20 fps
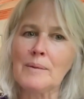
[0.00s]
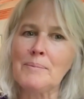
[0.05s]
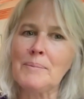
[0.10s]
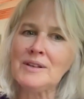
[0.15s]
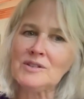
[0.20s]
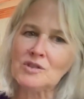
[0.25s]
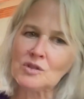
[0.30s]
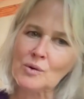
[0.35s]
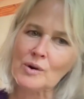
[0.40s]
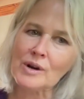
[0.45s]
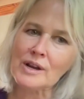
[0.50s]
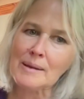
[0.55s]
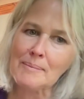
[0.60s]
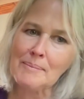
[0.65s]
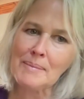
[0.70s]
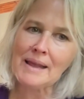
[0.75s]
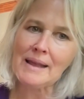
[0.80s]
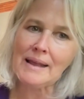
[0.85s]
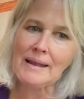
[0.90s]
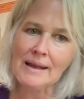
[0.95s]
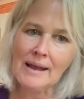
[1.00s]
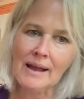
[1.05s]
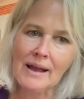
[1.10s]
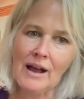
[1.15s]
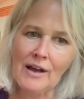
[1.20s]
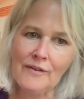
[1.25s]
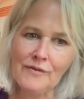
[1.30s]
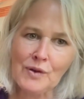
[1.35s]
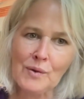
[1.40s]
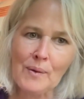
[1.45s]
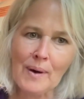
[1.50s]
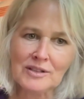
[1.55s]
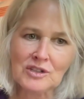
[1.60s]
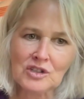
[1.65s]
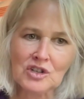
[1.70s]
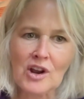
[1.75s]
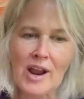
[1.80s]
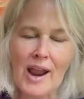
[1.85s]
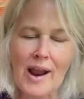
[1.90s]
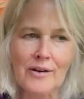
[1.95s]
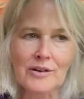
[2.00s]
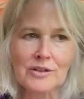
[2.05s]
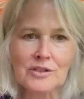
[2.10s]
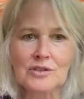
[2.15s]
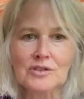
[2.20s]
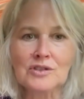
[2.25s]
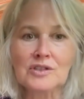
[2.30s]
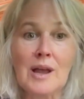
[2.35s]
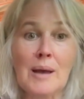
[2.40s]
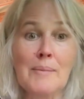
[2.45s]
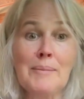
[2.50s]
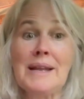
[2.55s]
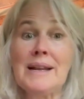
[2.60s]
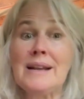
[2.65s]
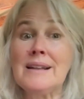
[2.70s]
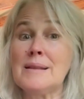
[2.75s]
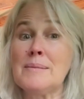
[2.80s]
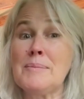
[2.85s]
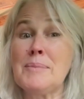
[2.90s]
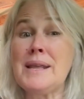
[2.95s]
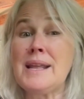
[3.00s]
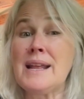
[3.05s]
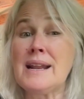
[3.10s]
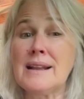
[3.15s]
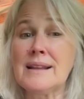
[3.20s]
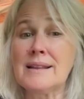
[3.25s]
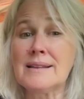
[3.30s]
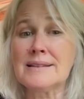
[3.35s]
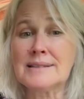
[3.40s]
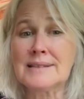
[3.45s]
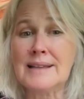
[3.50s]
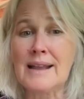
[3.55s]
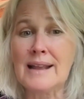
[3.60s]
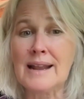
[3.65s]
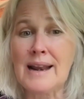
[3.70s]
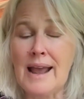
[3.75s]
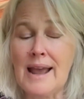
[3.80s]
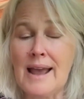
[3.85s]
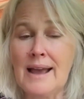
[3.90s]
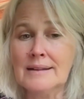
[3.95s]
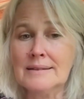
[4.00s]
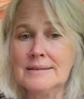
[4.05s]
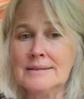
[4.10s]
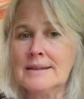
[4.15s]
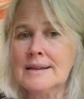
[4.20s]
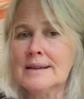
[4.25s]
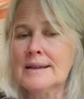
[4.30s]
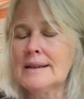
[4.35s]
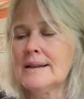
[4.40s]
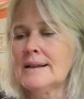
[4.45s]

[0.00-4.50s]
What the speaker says: A B story can be a few extra characters coming in at the beginning of the second act,